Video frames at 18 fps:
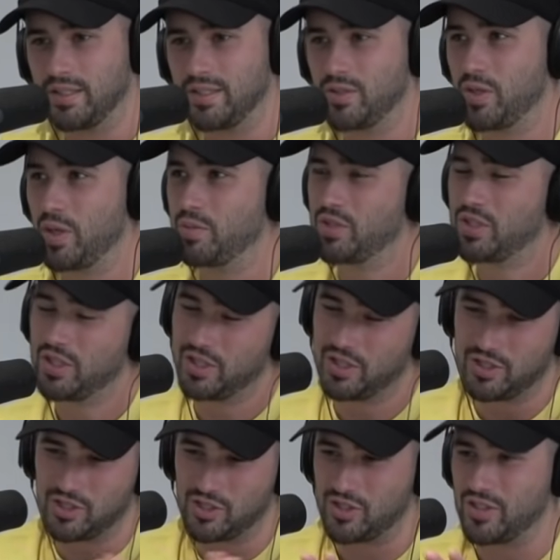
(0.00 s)
So I'm just going
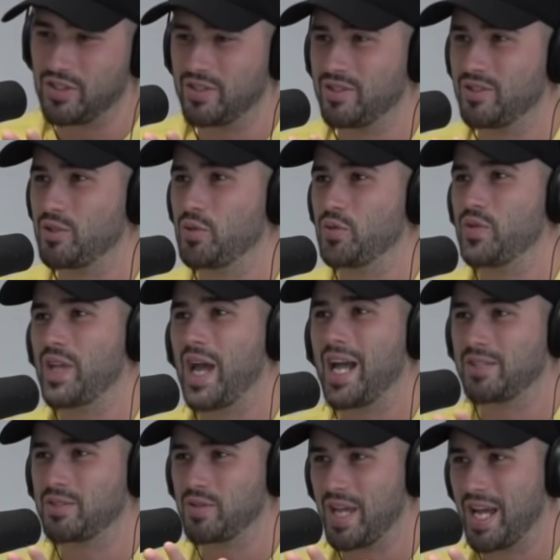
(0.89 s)
to just do
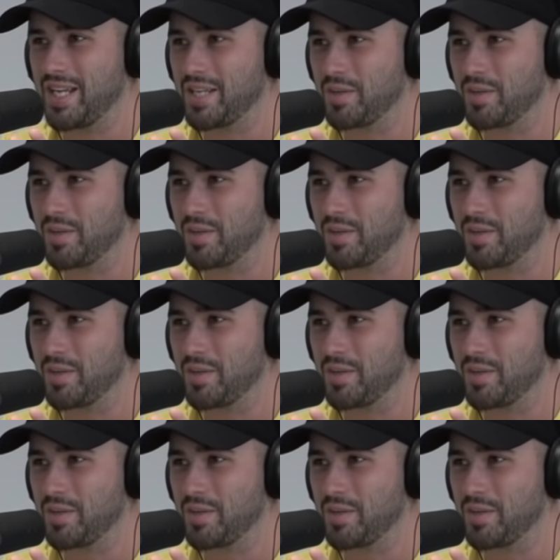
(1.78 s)
not do that